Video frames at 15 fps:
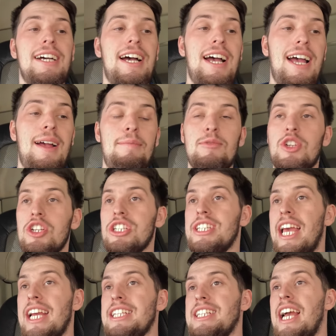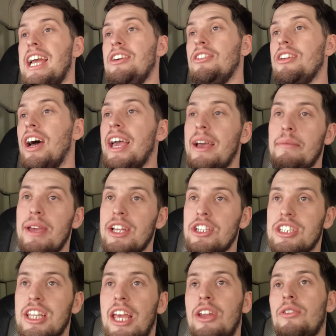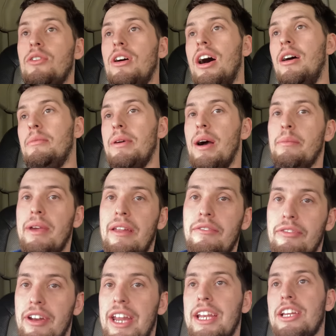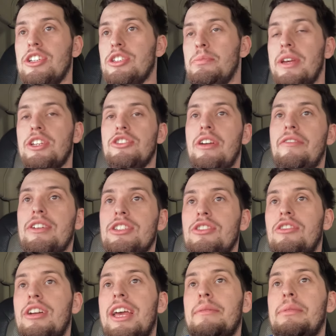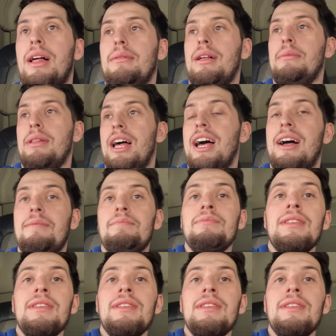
Um, so I just text a guy going, aye, mate, just let you know I'll be, I'll be in Friday, just make sure everything's alright, blah, blah, blah.